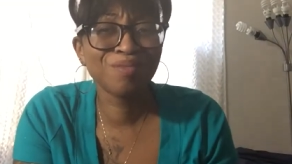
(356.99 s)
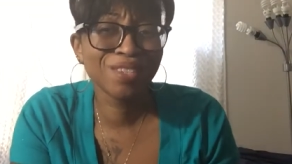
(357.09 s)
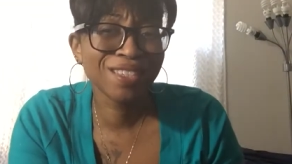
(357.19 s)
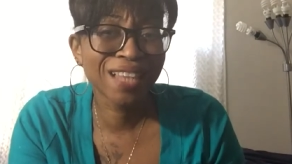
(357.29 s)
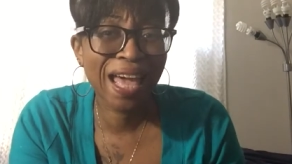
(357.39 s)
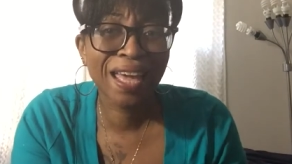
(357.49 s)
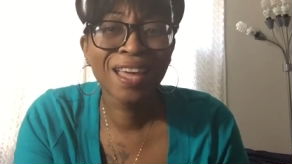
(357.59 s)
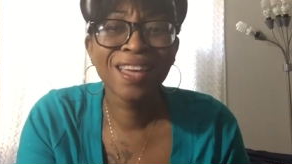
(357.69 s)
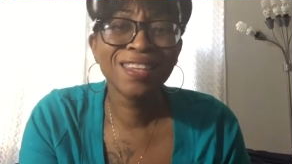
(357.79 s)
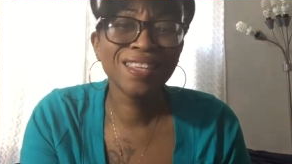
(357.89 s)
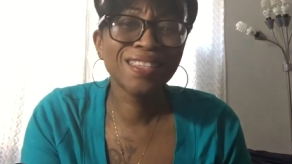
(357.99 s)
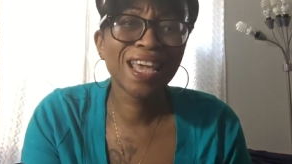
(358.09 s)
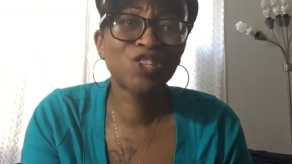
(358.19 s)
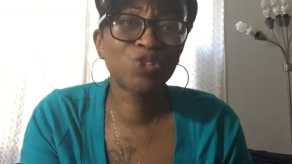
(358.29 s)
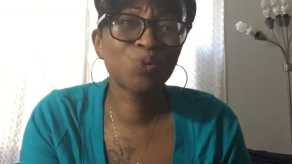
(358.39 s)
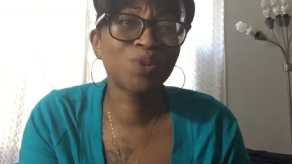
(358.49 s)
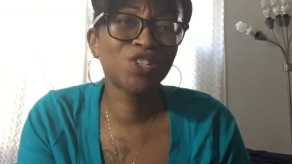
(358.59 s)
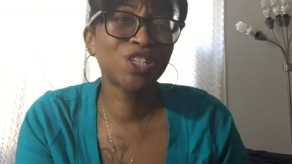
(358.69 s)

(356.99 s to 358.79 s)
I'm just like, this ain't Jewish.